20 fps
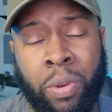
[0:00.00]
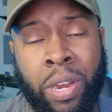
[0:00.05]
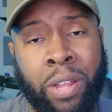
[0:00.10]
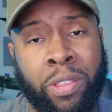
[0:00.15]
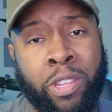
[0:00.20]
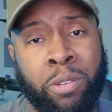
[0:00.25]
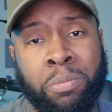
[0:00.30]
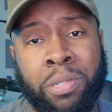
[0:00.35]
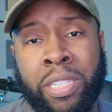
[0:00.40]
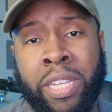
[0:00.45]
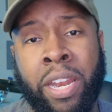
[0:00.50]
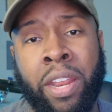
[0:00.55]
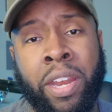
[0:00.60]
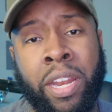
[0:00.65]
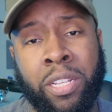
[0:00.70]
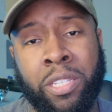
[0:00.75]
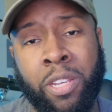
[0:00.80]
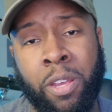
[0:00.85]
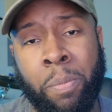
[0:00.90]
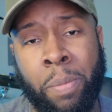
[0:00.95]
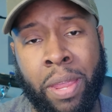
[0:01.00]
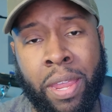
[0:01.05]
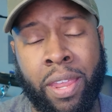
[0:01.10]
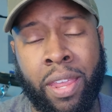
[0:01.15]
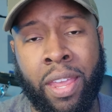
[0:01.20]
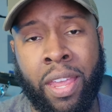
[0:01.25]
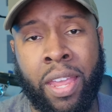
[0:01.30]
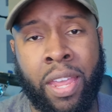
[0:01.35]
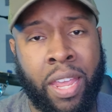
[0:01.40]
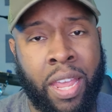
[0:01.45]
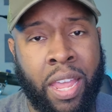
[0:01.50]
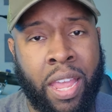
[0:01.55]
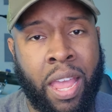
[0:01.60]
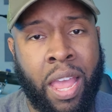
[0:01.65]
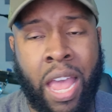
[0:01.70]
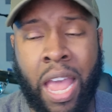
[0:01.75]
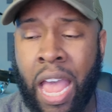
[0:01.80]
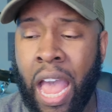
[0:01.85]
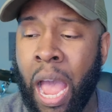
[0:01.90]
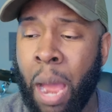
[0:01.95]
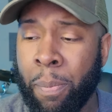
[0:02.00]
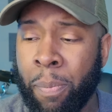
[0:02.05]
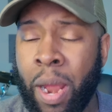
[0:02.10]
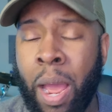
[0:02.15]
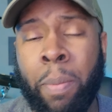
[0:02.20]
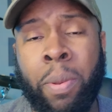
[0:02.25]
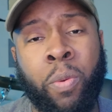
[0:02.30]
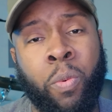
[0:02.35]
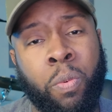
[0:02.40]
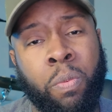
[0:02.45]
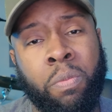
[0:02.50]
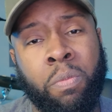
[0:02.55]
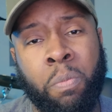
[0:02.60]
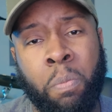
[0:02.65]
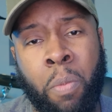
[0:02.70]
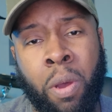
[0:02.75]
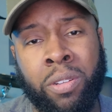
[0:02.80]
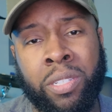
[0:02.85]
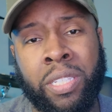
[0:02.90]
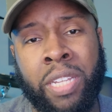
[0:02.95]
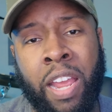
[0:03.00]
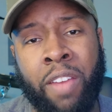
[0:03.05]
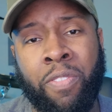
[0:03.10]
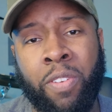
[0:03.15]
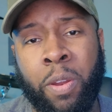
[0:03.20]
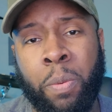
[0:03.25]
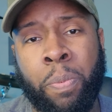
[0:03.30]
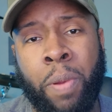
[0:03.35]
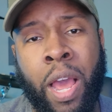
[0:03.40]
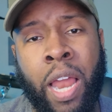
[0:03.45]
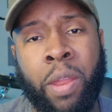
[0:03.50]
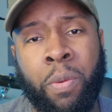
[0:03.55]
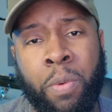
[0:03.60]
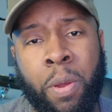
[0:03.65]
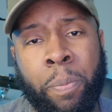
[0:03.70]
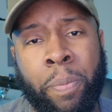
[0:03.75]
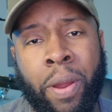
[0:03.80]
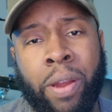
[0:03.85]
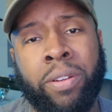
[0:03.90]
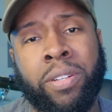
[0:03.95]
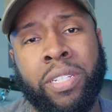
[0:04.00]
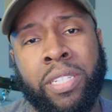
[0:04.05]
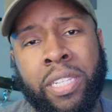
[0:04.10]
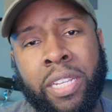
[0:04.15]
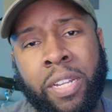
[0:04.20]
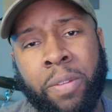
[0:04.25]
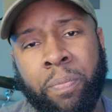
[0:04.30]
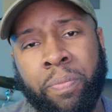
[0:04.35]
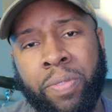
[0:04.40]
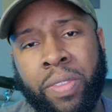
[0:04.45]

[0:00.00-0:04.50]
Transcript: without them sending it to me, I probably, most definitely would purchase it.